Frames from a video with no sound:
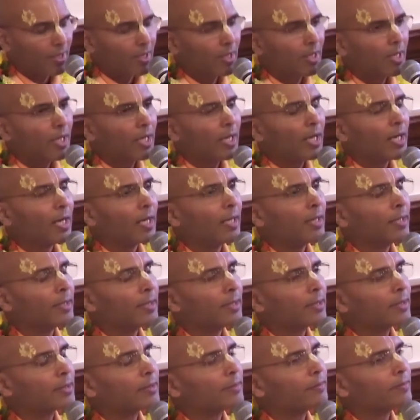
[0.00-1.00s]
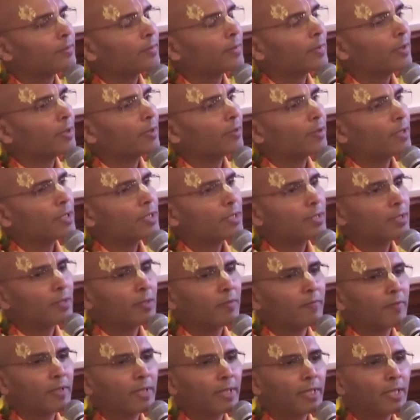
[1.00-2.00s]
And Krishna
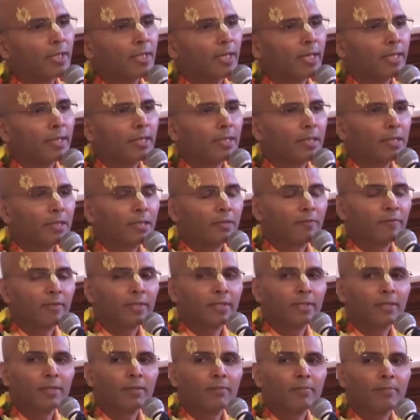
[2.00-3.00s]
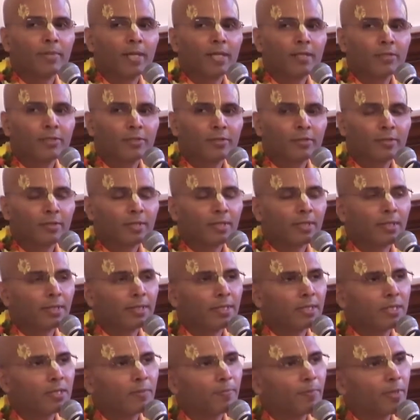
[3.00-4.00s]
very kindly, very compassionately
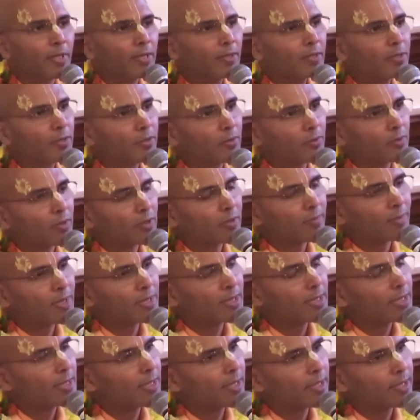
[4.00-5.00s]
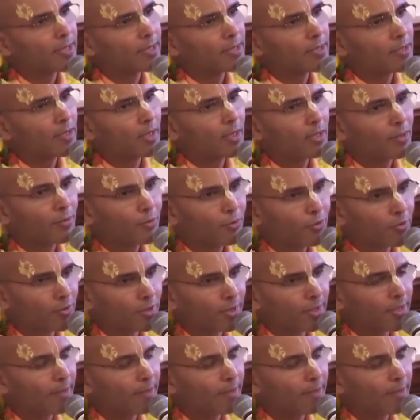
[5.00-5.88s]
speaks to him and says, "Arjuna,